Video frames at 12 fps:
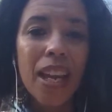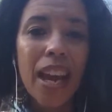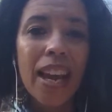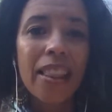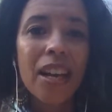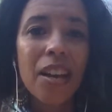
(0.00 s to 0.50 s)

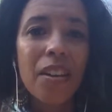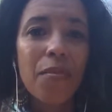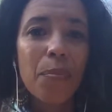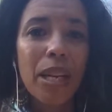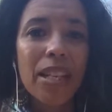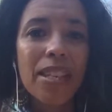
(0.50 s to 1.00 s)
And there have
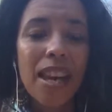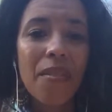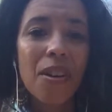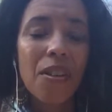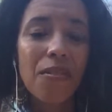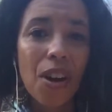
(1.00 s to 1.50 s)
been
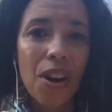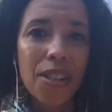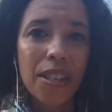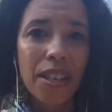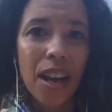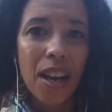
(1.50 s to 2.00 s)
several falls
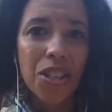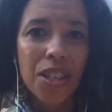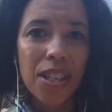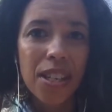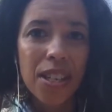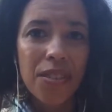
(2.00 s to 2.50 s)
in
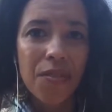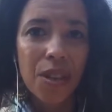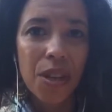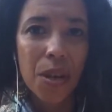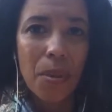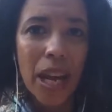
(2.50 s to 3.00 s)
consciousness for
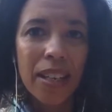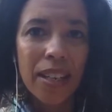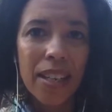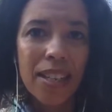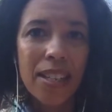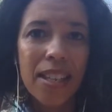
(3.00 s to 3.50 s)

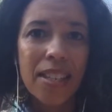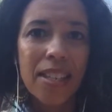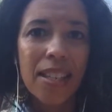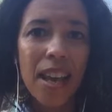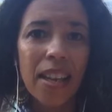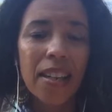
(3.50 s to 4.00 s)
humanity since
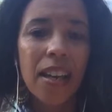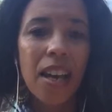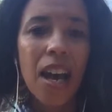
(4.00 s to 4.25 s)
then.